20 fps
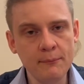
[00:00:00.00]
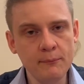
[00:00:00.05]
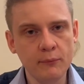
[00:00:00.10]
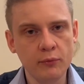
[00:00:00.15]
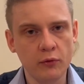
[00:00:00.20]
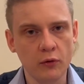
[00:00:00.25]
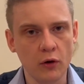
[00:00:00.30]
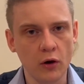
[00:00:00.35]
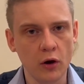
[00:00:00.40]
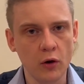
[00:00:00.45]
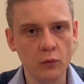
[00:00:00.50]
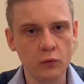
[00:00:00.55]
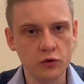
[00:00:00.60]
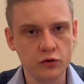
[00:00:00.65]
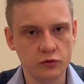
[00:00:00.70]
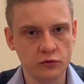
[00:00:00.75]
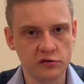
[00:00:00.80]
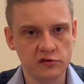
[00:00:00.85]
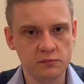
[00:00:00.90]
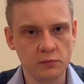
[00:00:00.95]
emperor
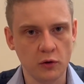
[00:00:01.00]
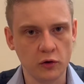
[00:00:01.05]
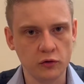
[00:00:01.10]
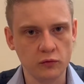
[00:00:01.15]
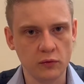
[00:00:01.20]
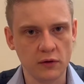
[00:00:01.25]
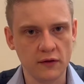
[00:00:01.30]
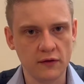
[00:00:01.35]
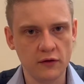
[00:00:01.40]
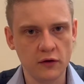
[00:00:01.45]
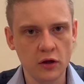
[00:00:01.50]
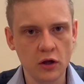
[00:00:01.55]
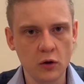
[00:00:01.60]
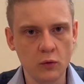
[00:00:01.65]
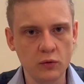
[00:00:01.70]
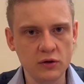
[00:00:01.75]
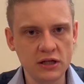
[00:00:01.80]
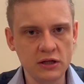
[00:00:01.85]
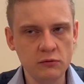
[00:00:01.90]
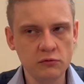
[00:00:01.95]
would respond with?
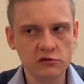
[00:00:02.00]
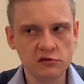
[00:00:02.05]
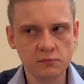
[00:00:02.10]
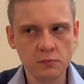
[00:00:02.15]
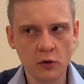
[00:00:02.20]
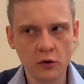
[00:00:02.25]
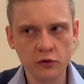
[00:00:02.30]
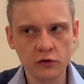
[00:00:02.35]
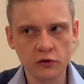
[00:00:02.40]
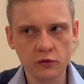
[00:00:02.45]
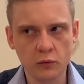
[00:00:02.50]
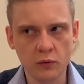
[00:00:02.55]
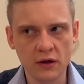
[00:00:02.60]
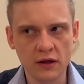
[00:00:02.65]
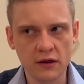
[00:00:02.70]
Would he respond